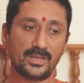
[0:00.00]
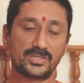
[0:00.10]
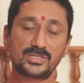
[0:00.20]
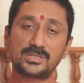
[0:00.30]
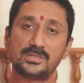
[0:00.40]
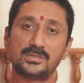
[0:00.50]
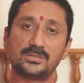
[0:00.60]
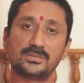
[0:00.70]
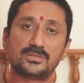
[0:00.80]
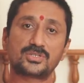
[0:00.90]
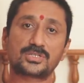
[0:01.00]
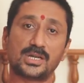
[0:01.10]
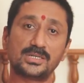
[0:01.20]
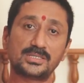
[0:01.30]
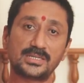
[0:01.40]
is
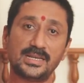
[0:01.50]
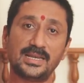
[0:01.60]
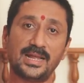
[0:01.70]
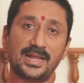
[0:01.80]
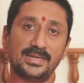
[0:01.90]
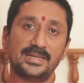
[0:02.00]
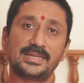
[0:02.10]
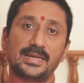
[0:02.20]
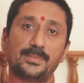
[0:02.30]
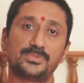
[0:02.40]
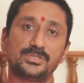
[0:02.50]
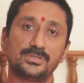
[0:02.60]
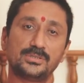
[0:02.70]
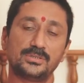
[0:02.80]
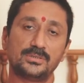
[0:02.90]
stunted and handicapped
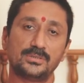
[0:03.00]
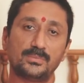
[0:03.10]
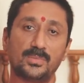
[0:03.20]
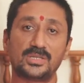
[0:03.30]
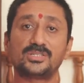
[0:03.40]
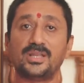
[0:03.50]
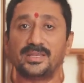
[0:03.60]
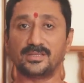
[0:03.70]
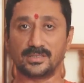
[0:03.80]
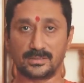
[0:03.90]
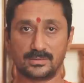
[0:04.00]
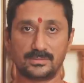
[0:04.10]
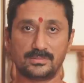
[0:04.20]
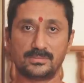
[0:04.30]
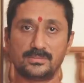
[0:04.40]
much later.
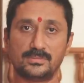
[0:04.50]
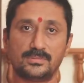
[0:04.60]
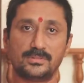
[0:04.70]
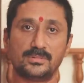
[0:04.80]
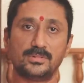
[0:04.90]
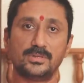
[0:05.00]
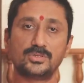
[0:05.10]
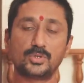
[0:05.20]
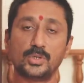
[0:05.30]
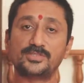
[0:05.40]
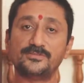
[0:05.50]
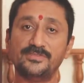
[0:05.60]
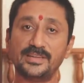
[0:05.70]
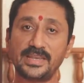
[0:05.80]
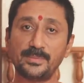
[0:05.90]
So it's
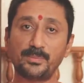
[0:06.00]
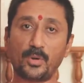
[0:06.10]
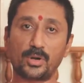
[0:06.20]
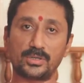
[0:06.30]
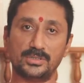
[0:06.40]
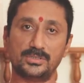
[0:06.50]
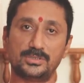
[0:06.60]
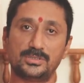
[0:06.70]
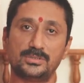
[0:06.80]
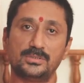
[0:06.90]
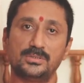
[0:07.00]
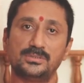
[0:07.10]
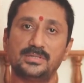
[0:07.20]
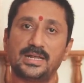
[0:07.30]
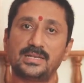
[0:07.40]
very important
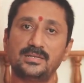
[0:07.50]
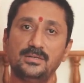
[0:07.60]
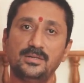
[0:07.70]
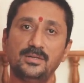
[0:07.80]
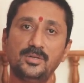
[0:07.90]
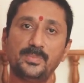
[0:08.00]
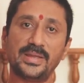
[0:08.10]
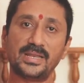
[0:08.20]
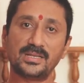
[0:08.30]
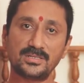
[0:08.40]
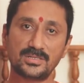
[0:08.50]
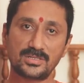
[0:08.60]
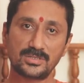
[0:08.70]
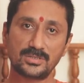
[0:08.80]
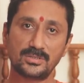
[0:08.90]
that
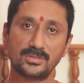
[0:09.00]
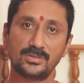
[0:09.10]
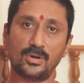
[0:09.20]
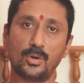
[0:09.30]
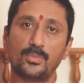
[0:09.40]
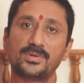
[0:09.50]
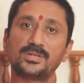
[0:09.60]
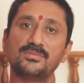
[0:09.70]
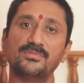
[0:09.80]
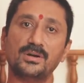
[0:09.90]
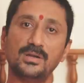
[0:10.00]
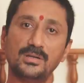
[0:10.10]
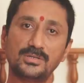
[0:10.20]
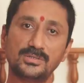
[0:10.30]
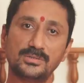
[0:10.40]
parents all over the
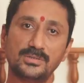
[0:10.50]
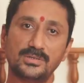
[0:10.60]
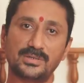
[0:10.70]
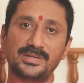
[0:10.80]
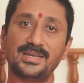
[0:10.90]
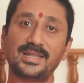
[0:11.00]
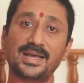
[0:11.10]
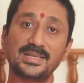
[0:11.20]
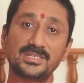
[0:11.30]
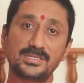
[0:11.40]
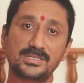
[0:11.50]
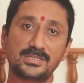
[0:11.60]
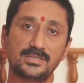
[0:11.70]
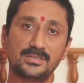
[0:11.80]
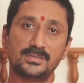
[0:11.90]
world realize